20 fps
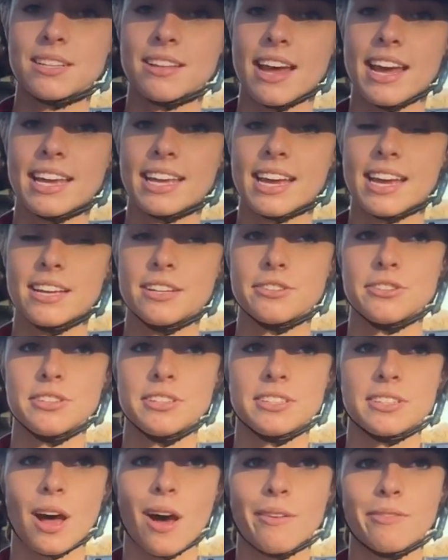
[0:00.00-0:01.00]
to like it, and she
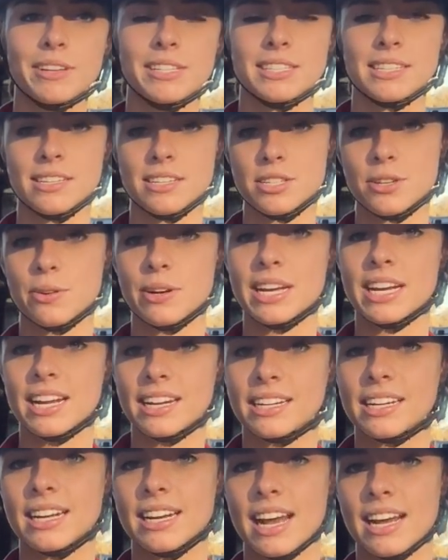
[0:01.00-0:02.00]
softens into it
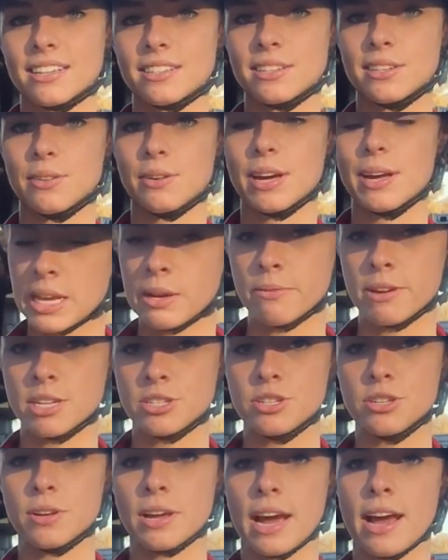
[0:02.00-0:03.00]
and connects to it, and
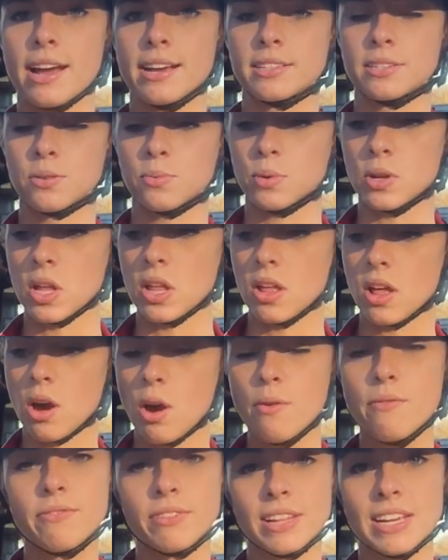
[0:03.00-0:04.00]
which you guys will
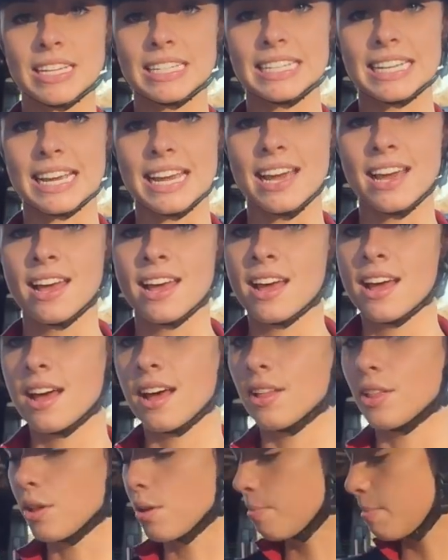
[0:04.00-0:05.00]
hopefully see
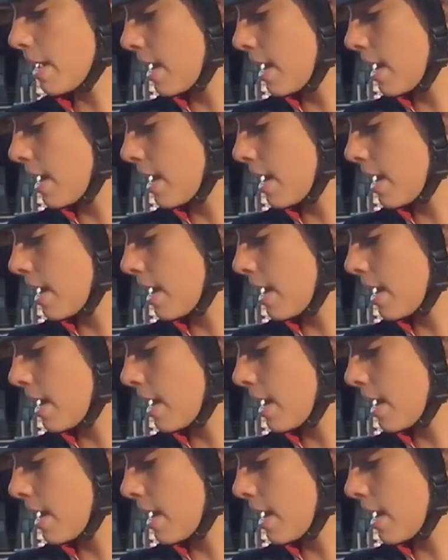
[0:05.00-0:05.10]
a little